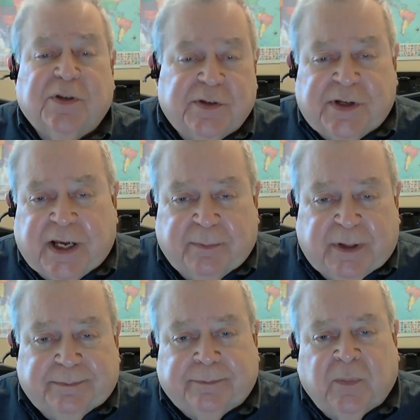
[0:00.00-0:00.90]

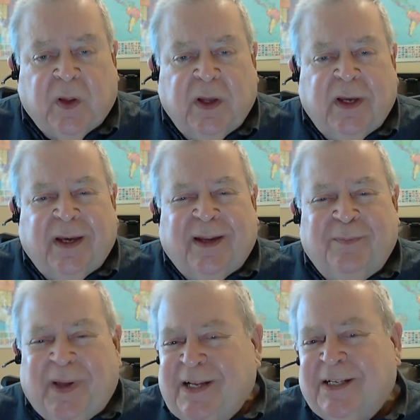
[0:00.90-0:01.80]
segment.
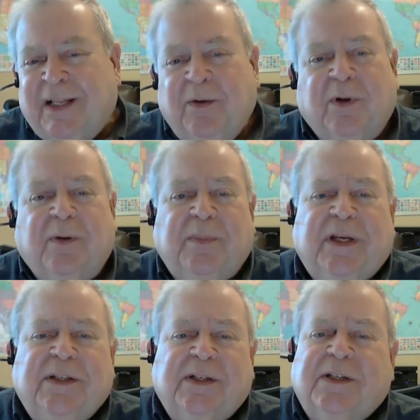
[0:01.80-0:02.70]
And basically what it
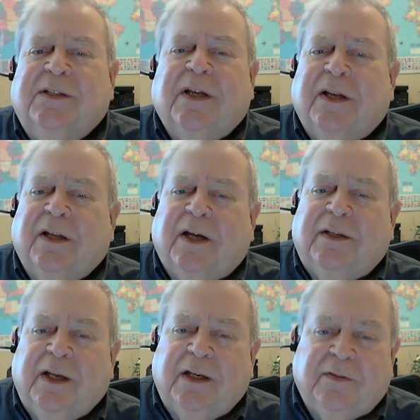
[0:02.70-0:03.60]
means is that
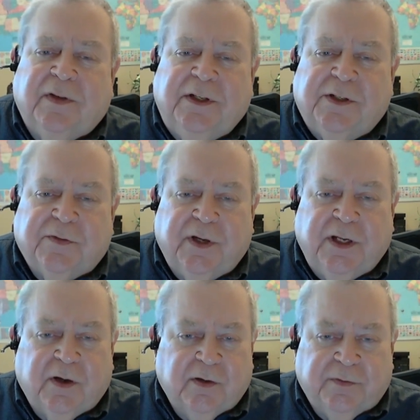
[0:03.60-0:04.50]
at the end of each
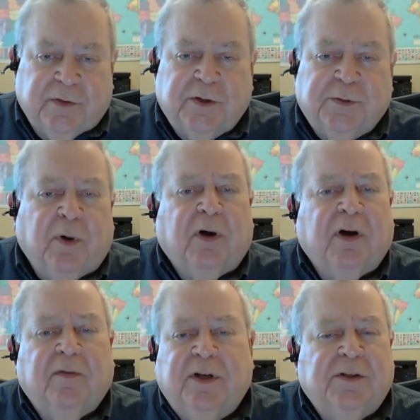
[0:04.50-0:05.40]
video, the first
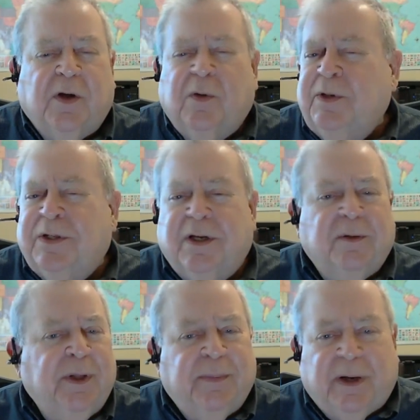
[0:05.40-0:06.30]
part of it is always going
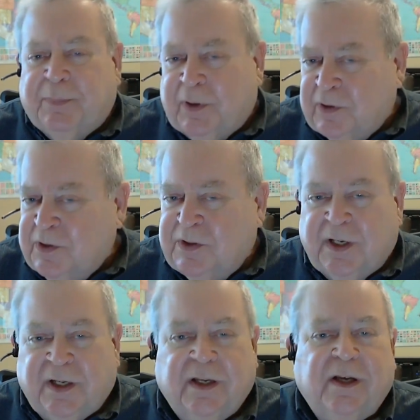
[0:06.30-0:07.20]
to be about
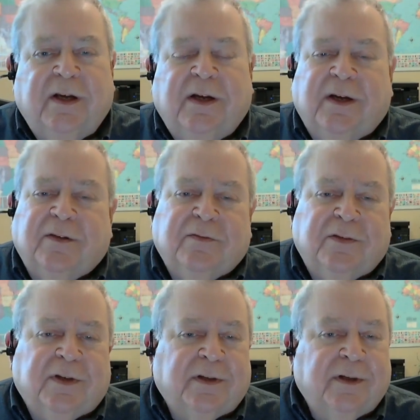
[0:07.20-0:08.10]
purchasing,
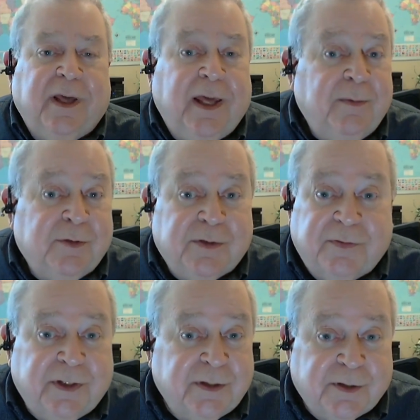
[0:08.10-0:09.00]
games
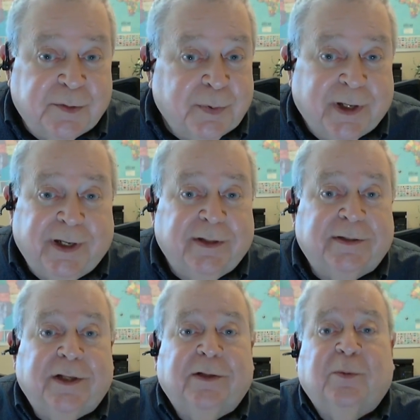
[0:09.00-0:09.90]
vendors play
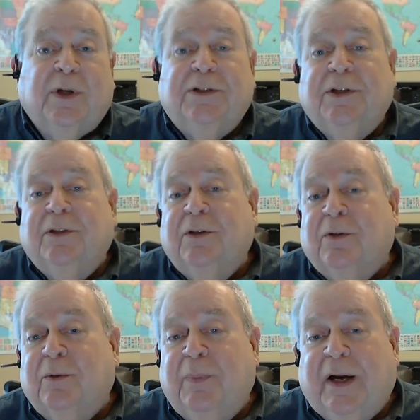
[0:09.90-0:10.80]
that they don't want you to
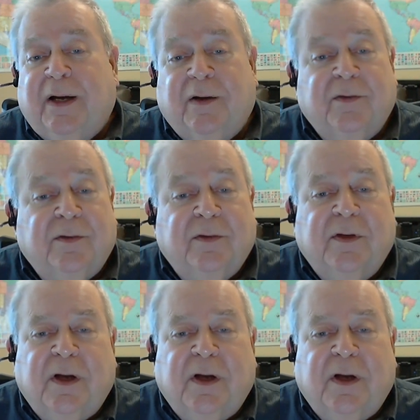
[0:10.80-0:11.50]
know about, and